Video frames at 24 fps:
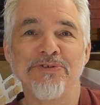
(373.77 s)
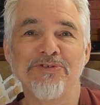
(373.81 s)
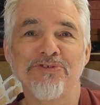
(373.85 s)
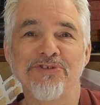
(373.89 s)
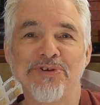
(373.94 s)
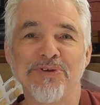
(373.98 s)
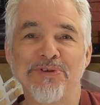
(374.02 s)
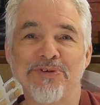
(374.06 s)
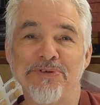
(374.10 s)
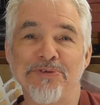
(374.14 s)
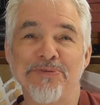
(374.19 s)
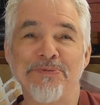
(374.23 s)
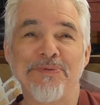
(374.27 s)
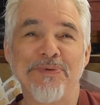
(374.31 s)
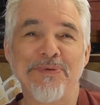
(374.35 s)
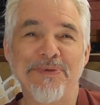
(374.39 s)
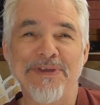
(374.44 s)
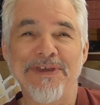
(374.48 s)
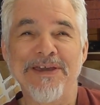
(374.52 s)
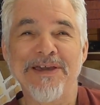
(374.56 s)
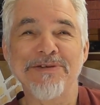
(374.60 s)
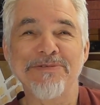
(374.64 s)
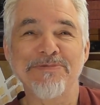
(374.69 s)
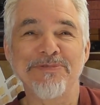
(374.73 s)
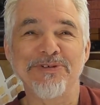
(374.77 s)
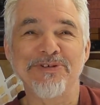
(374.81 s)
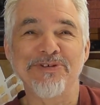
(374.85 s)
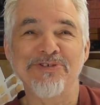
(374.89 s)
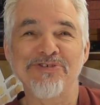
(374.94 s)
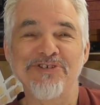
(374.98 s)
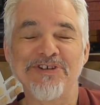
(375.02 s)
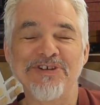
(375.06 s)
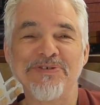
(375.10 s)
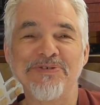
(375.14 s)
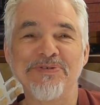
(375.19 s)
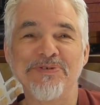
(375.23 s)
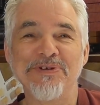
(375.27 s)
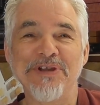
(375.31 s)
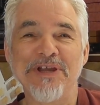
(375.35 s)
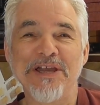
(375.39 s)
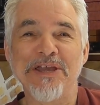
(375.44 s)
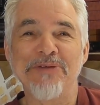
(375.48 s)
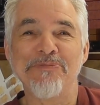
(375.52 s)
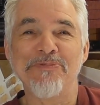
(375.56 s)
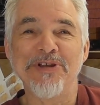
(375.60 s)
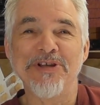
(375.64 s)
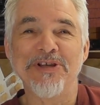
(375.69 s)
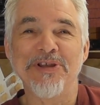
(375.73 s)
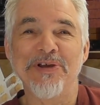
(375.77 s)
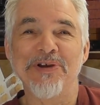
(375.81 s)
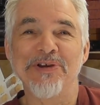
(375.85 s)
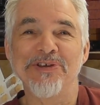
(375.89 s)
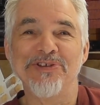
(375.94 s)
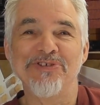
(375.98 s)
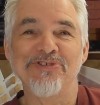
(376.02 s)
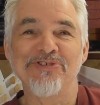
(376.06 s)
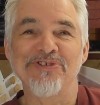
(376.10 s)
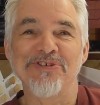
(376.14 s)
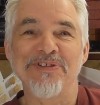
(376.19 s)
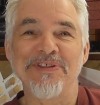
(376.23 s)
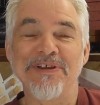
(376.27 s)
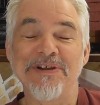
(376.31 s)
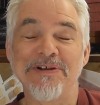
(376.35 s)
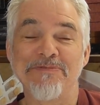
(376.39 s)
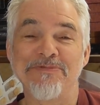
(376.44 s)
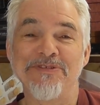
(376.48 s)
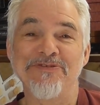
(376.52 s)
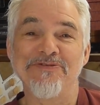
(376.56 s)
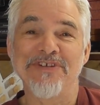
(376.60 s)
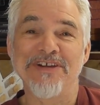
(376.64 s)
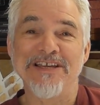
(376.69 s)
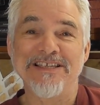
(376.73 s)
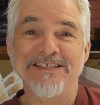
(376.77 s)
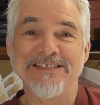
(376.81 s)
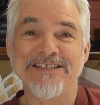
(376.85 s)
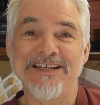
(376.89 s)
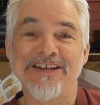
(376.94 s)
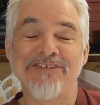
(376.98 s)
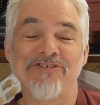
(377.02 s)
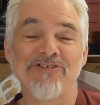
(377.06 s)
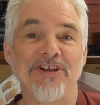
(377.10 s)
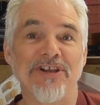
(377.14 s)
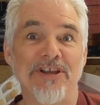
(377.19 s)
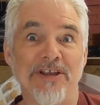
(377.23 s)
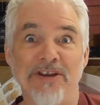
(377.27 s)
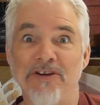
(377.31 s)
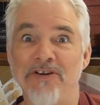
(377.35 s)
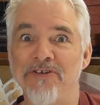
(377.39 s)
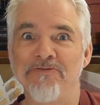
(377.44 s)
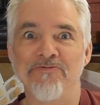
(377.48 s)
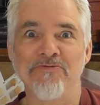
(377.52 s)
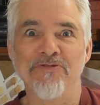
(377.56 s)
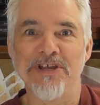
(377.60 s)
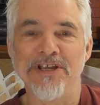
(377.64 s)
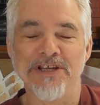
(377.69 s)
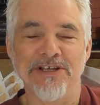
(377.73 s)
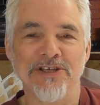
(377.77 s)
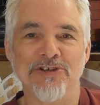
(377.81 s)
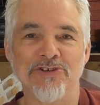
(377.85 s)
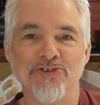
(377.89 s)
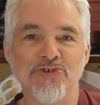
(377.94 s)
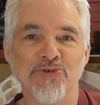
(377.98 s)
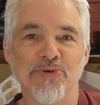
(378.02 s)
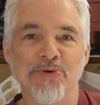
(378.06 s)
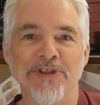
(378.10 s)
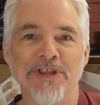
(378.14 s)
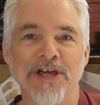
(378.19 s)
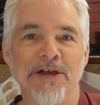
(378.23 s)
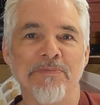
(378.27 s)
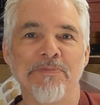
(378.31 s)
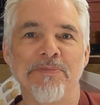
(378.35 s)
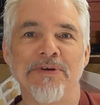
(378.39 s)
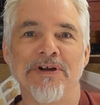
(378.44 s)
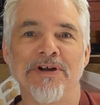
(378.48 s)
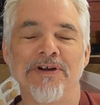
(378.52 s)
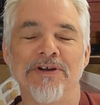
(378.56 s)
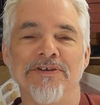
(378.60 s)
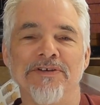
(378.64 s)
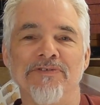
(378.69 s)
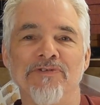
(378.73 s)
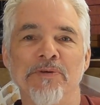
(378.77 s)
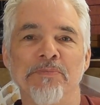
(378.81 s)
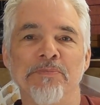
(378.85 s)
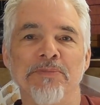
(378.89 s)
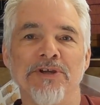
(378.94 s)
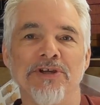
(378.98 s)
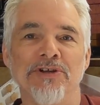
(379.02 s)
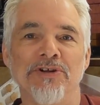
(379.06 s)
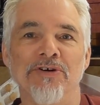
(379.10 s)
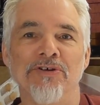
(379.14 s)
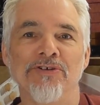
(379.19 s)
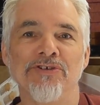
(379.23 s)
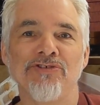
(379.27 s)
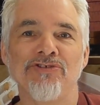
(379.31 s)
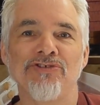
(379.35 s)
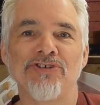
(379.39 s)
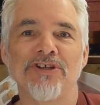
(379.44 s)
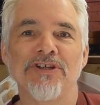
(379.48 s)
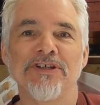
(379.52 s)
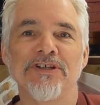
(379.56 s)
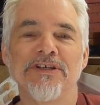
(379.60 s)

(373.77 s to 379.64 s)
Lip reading: so you'll be able to see your name in lights, so that'll be fantastic, and I really enjoy that part, if I'm being honest.